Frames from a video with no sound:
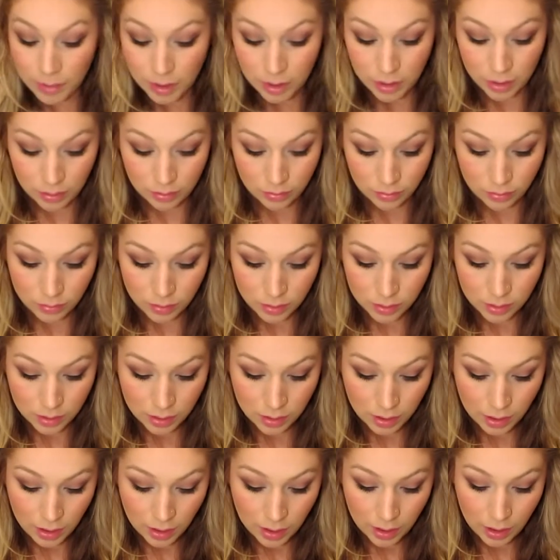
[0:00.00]
my nose.
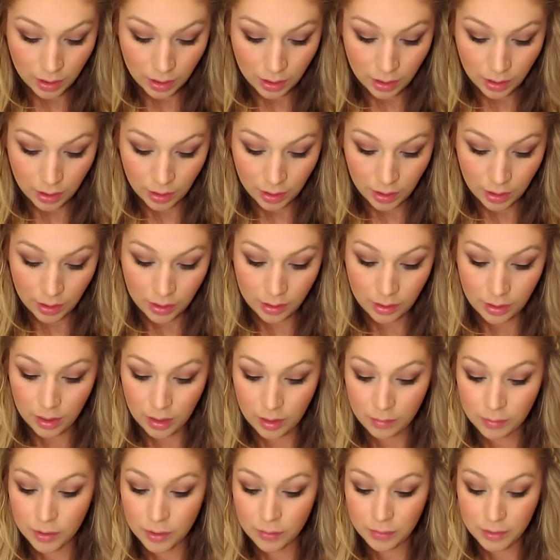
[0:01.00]
And then
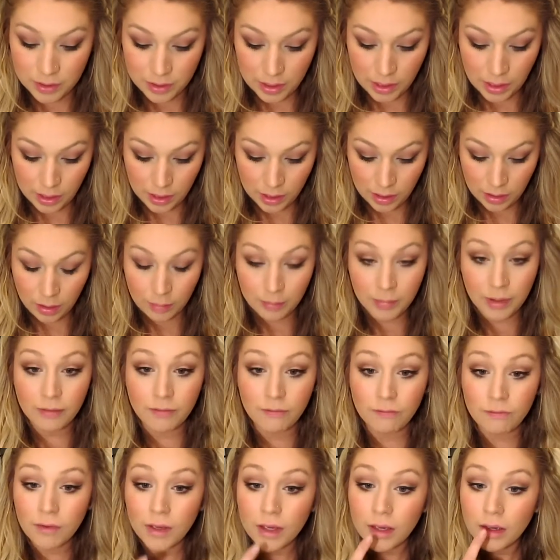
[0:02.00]
I'm going to be taking it on my
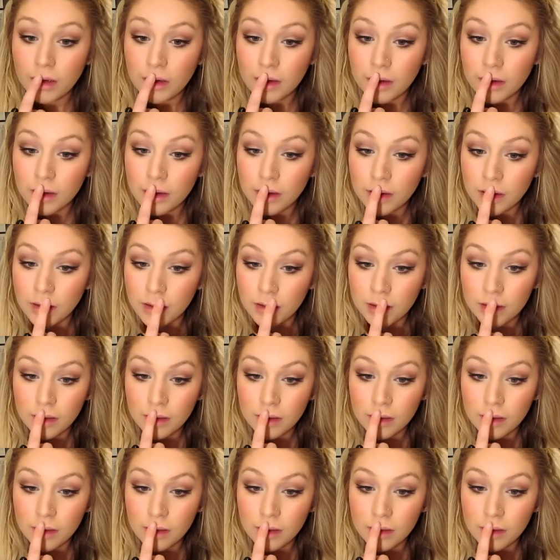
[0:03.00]
finger